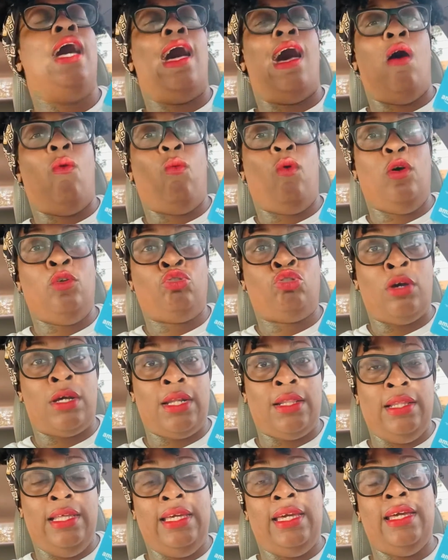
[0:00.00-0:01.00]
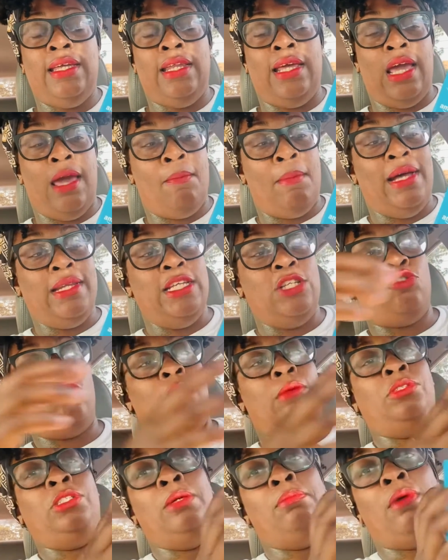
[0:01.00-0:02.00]
I will try to link it in my
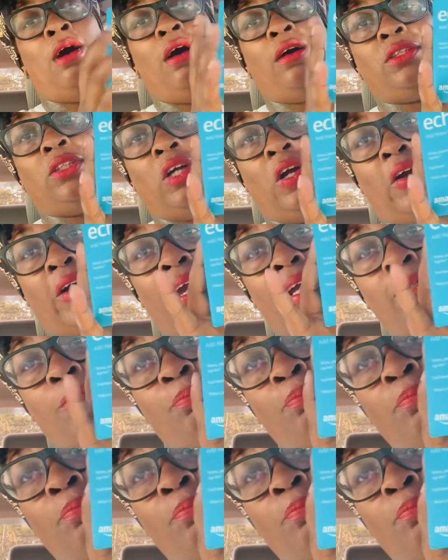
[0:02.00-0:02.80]
description box. All right.